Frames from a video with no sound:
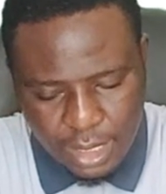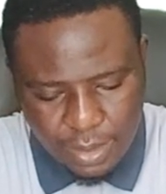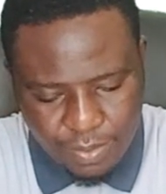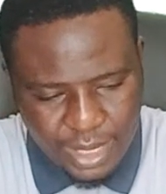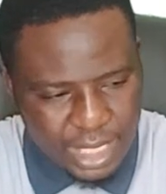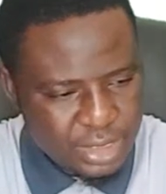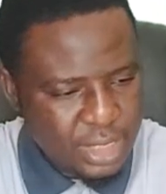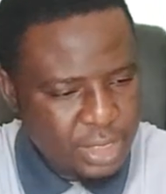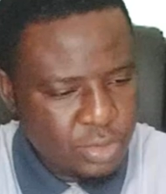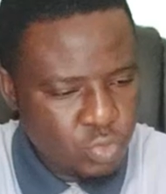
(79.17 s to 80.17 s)
Men are
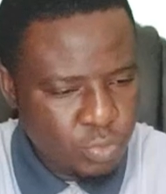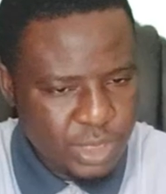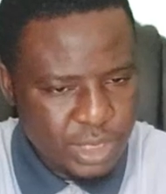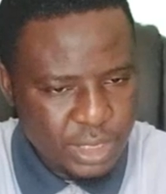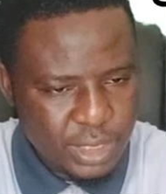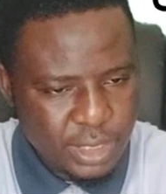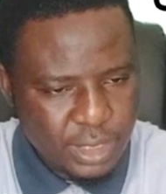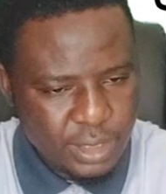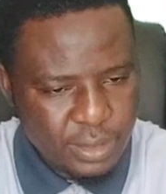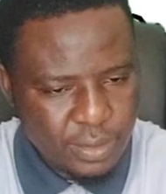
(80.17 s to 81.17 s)
said to be
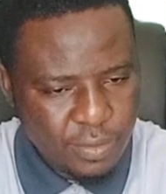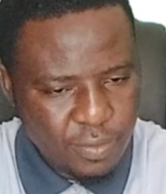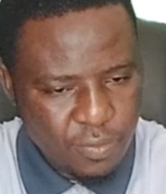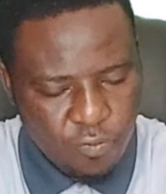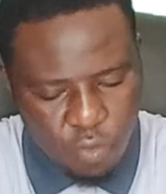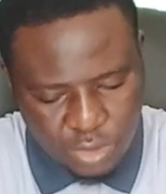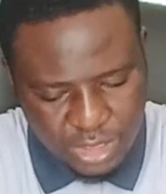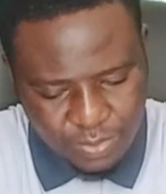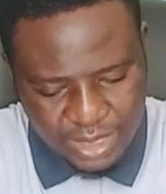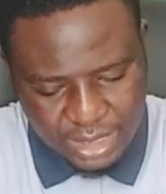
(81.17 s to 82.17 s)

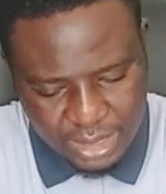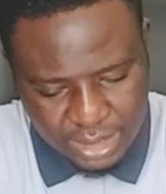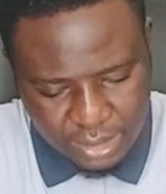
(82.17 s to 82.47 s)
40%.